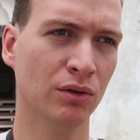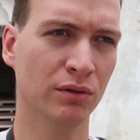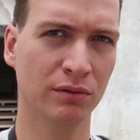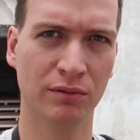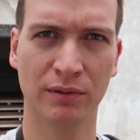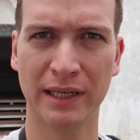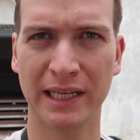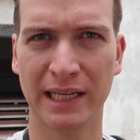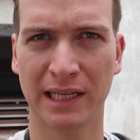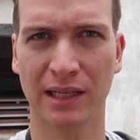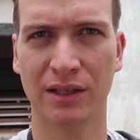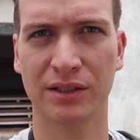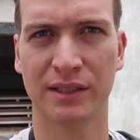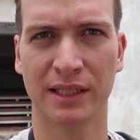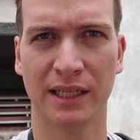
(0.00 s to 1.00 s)
all really
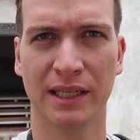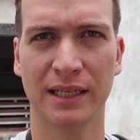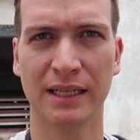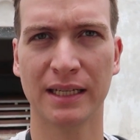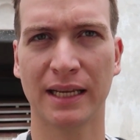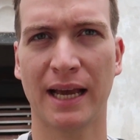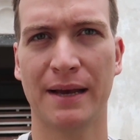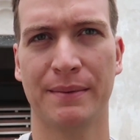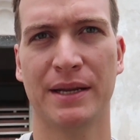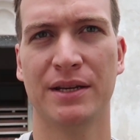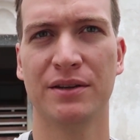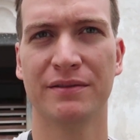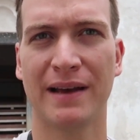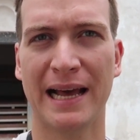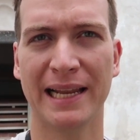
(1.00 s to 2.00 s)
close to here in the
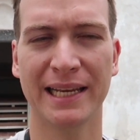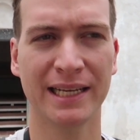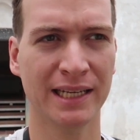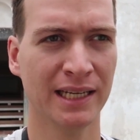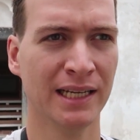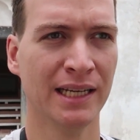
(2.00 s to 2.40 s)
Kathmandu Valley.